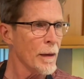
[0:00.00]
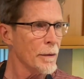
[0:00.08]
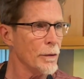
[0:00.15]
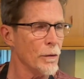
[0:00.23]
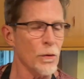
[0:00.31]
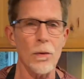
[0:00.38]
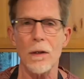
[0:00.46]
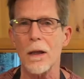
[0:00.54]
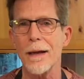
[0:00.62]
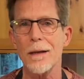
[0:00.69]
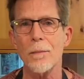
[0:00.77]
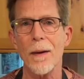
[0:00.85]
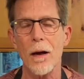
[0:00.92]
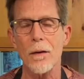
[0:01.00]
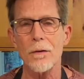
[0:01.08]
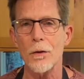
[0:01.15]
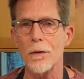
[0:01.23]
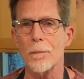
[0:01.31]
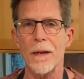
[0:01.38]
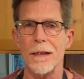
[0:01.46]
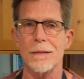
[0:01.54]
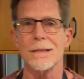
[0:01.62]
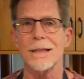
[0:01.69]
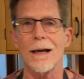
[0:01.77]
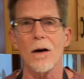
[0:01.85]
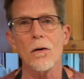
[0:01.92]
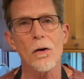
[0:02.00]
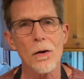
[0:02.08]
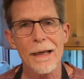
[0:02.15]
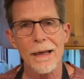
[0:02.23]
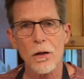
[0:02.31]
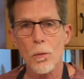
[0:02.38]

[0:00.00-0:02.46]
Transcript: knew a lot about European style cooking,